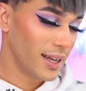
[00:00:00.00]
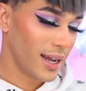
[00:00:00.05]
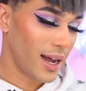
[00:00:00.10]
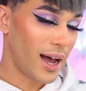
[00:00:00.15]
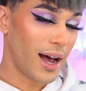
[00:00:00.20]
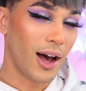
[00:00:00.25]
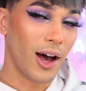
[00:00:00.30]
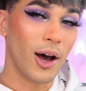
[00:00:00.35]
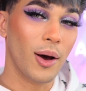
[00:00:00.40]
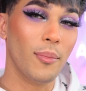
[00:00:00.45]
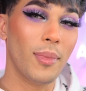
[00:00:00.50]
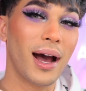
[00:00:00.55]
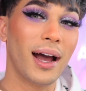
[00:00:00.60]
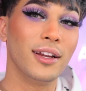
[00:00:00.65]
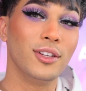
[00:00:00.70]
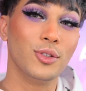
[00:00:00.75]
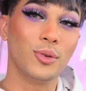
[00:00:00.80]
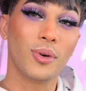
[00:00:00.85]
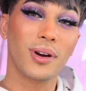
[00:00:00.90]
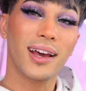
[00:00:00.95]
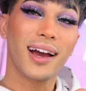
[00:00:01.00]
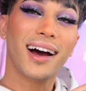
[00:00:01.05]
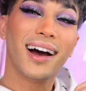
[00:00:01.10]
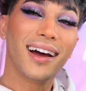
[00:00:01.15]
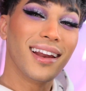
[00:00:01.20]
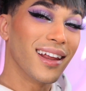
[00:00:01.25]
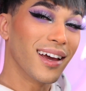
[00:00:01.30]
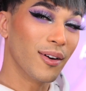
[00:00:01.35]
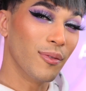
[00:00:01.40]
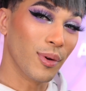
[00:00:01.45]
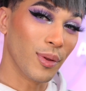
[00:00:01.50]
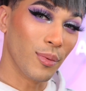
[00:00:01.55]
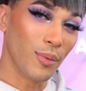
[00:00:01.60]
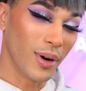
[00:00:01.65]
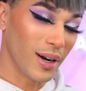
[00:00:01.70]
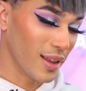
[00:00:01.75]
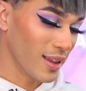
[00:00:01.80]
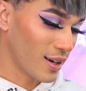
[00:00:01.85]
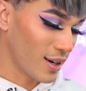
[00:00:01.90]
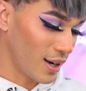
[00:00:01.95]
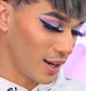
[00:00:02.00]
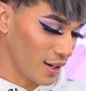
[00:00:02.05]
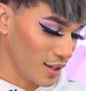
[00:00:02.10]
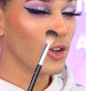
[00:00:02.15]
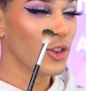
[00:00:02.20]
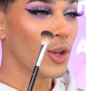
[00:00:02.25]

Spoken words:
I do want to highlight with one of the colors.